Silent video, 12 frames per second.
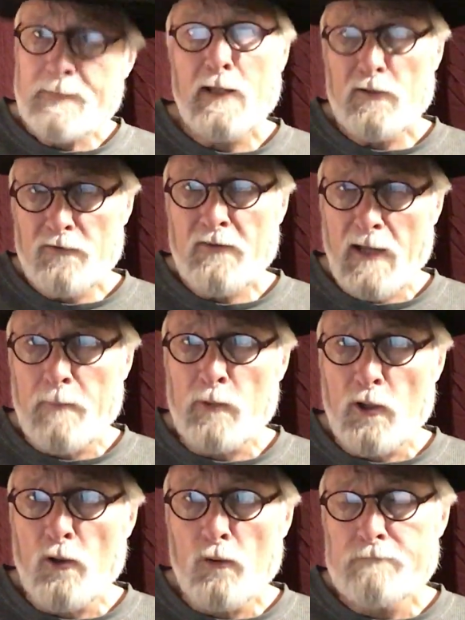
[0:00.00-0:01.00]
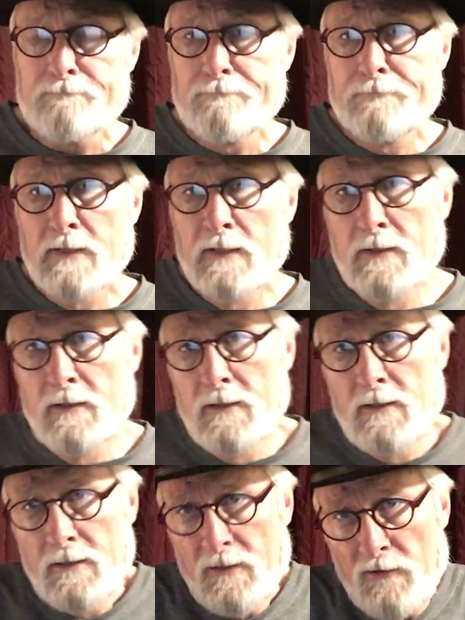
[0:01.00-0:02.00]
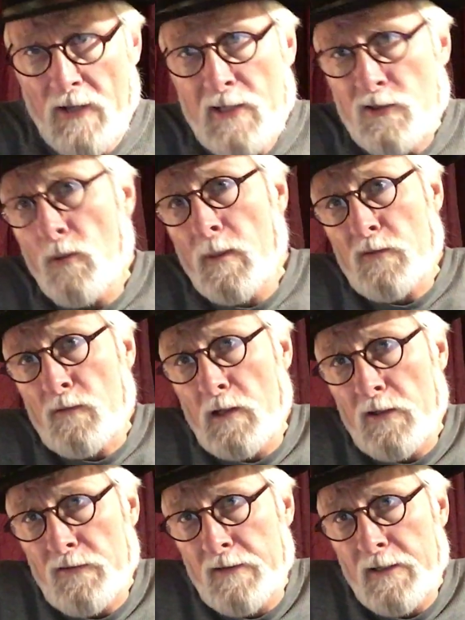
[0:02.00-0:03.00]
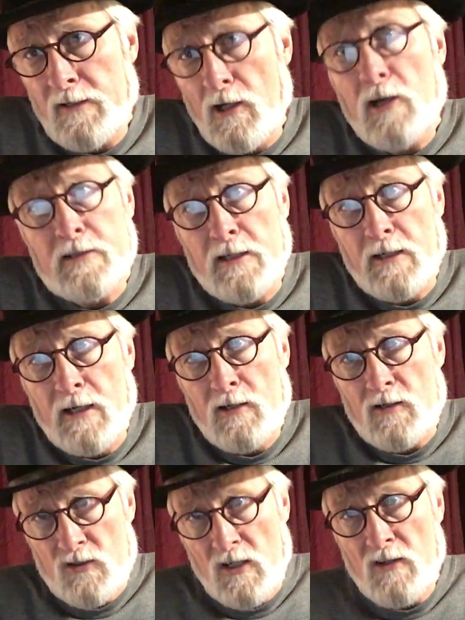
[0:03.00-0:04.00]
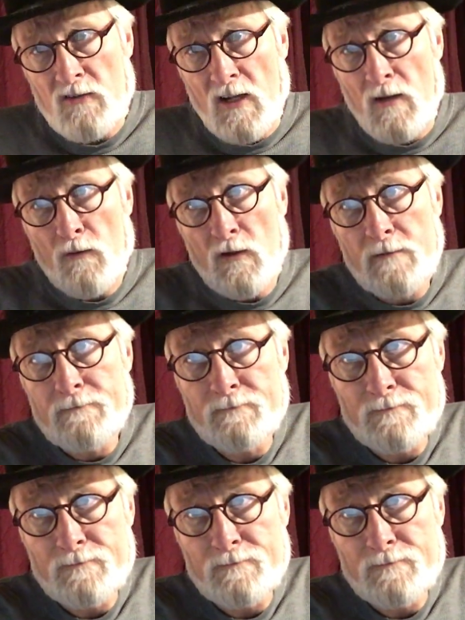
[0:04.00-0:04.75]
it's time to go. Thanks so much for listening. Y'all take care and stay safe.